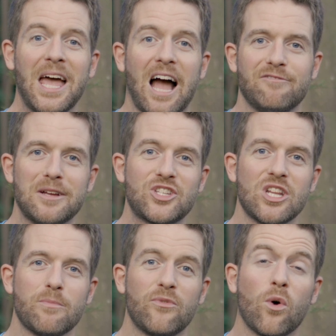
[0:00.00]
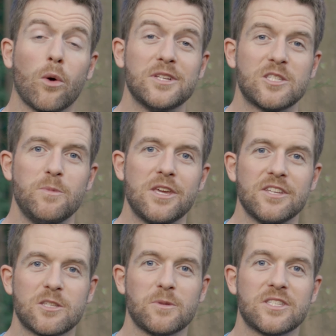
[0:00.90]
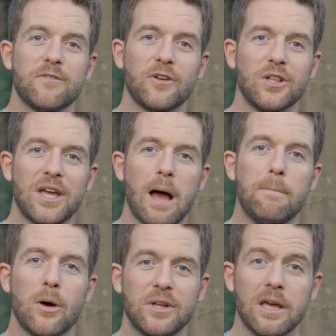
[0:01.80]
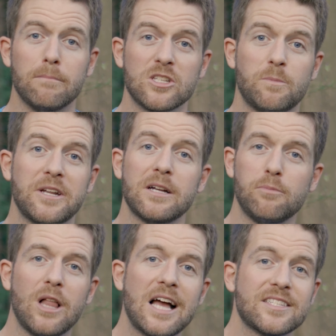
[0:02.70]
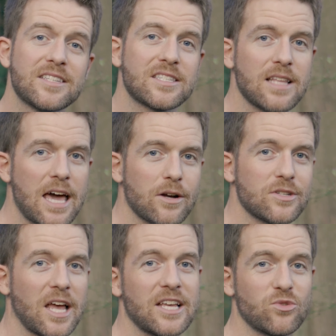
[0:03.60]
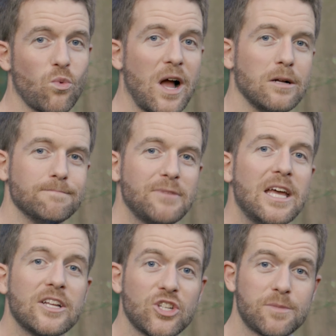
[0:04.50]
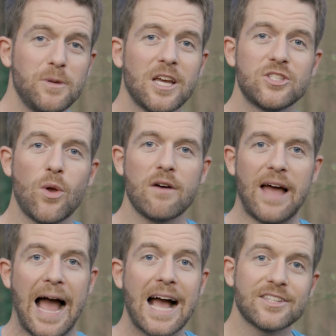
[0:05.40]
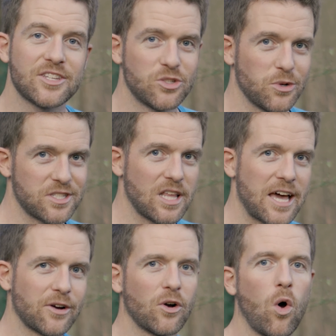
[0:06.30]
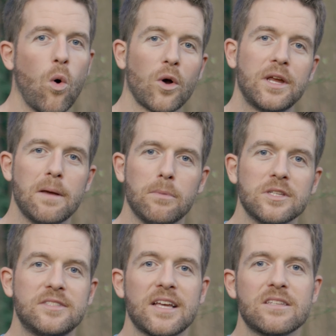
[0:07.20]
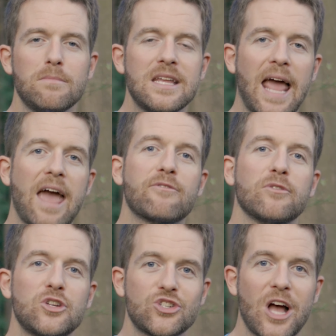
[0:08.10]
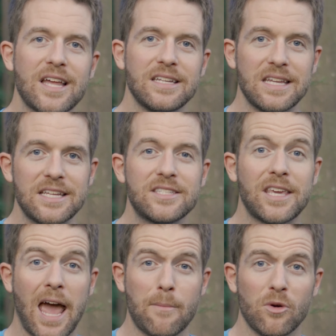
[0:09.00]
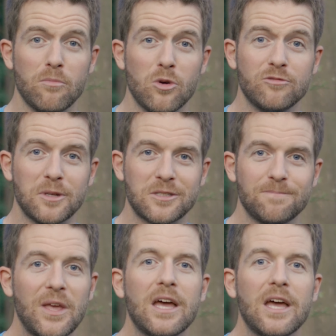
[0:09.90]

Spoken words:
I've mentioned it before when speaking specifically about gimbals, but it applies to sliders as well. Just because you have access to a slider or a gimbal doesn't mean every shot needs camera movement.